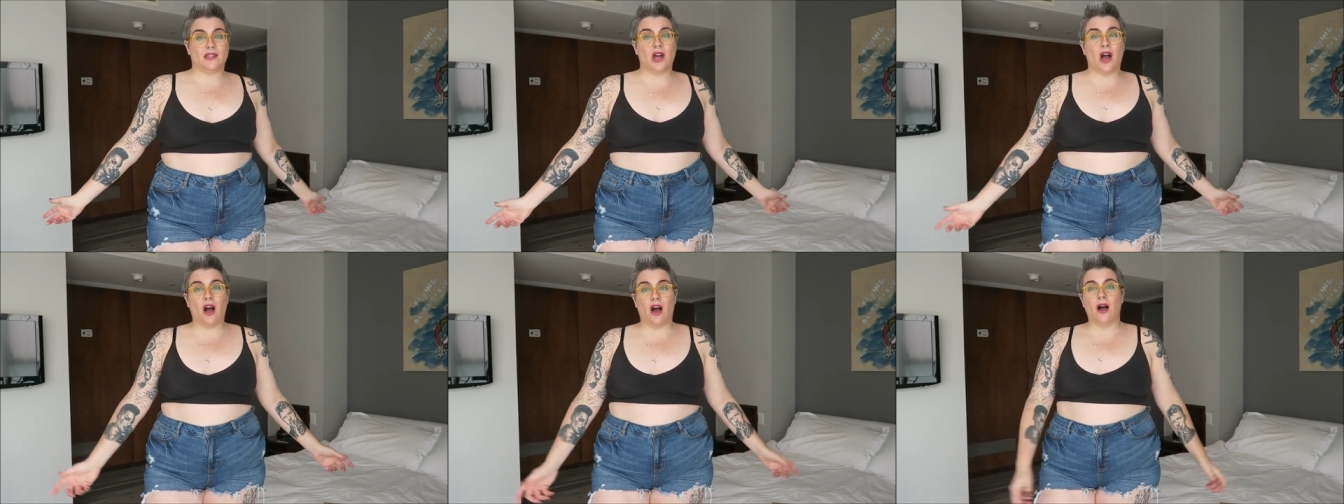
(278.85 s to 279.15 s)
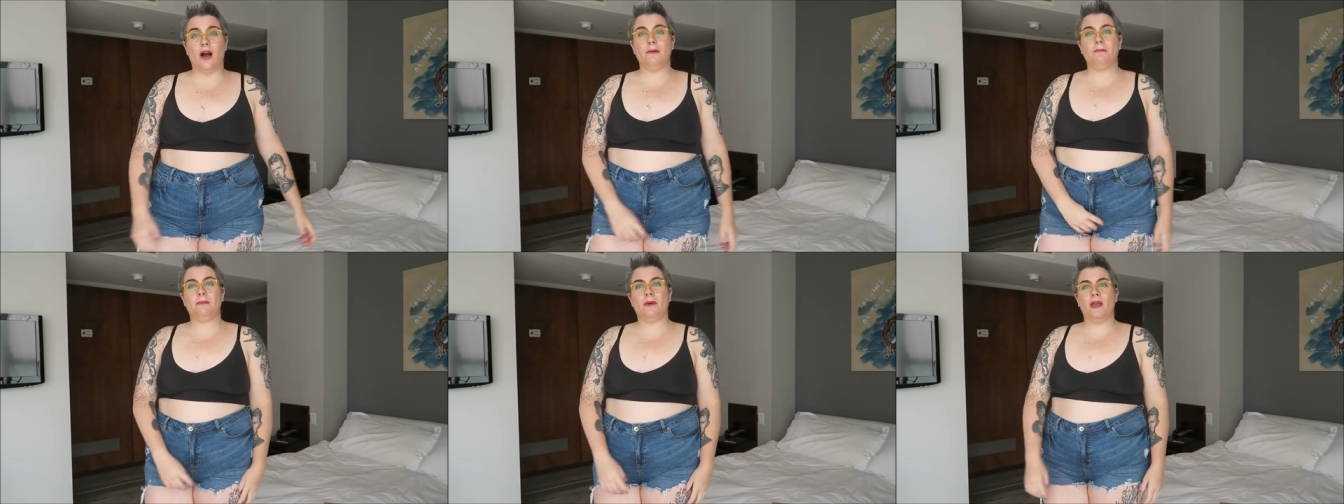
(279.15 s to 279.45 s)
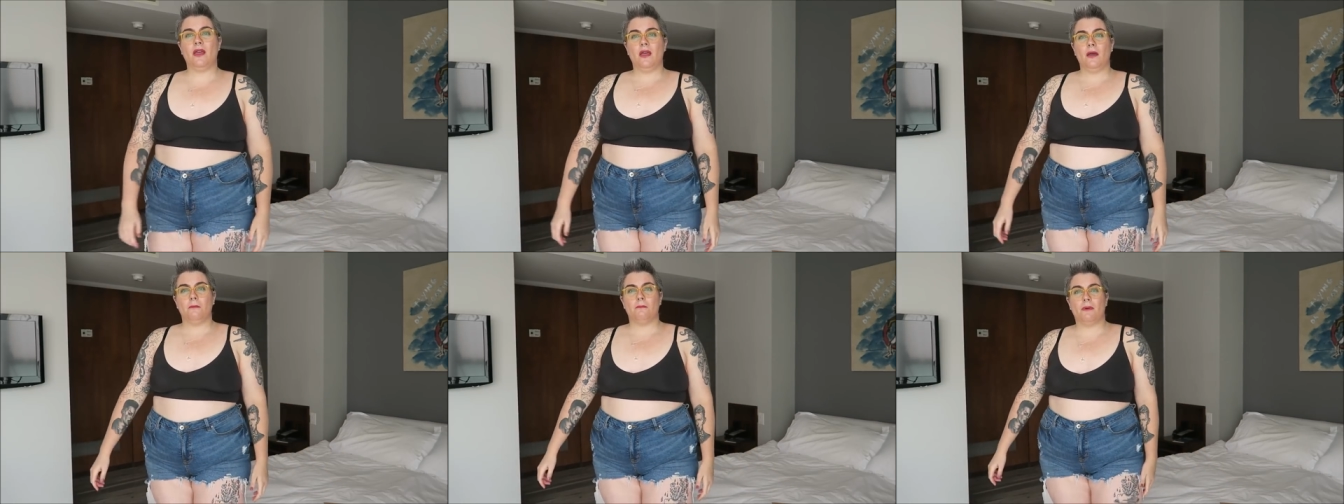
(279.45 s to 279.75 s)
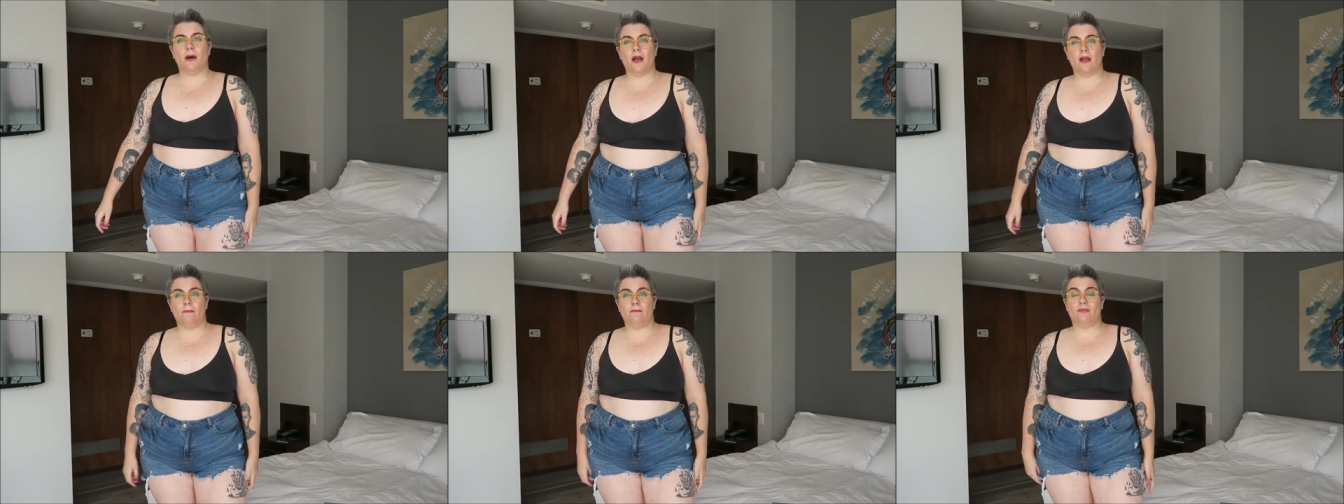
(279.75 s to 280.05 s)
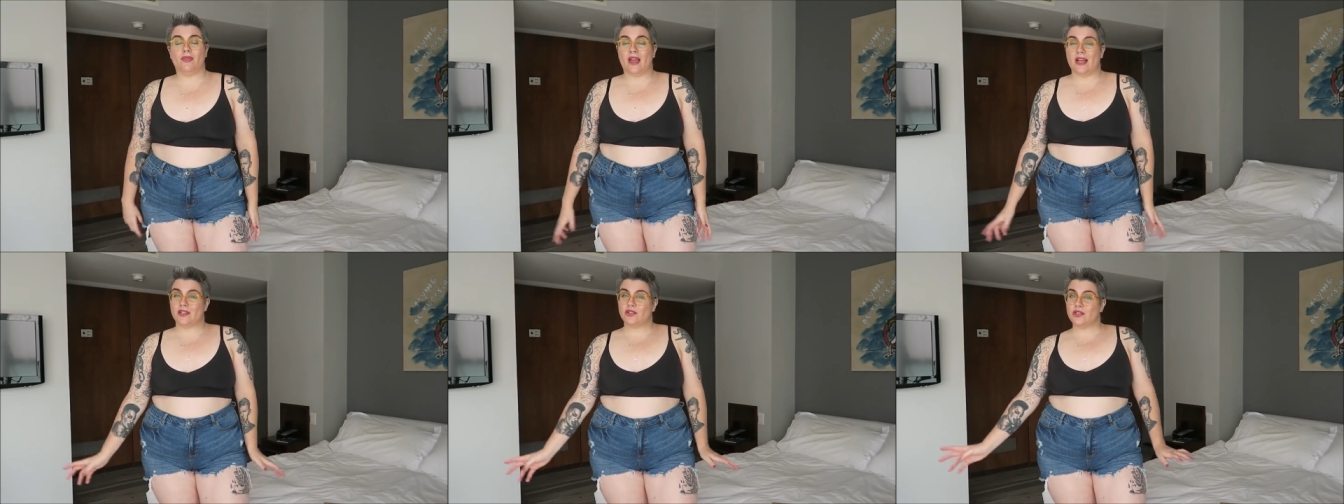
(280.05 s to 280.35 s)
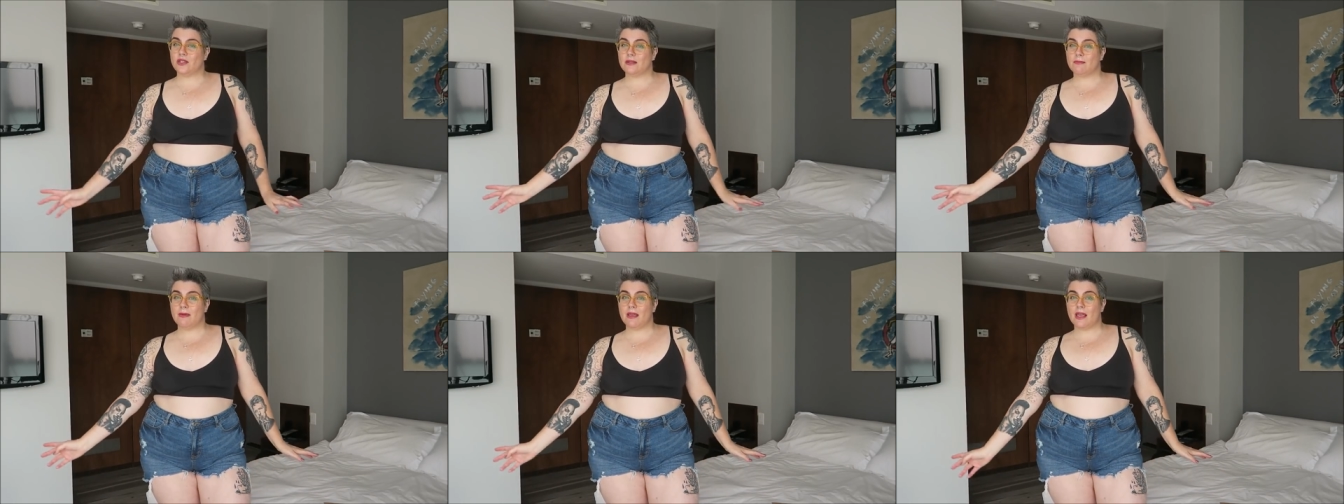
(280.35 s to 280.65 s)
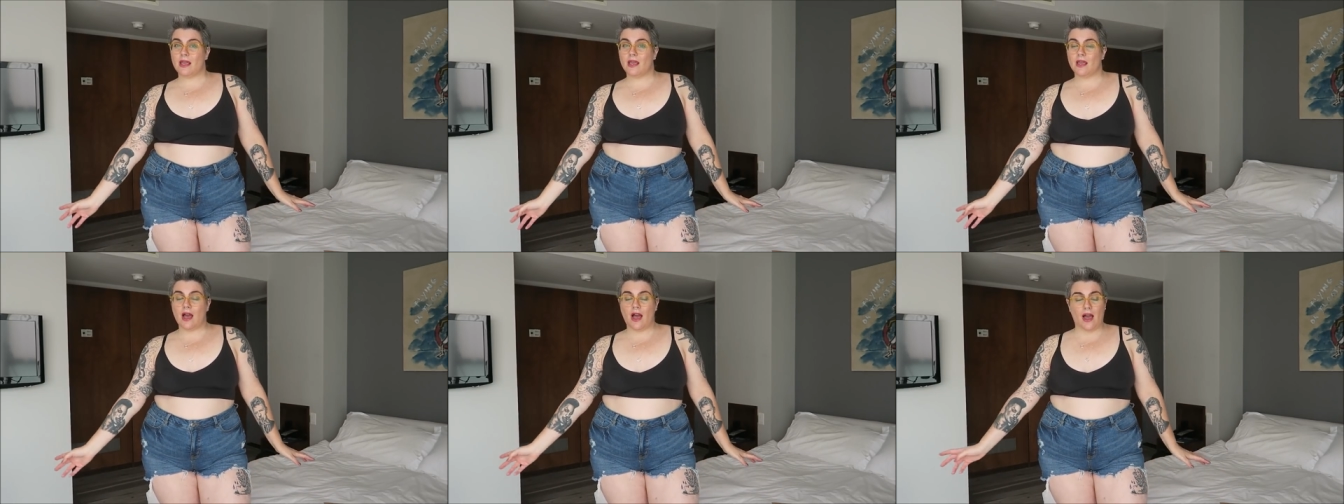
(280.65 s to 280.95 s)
top, but that's just me.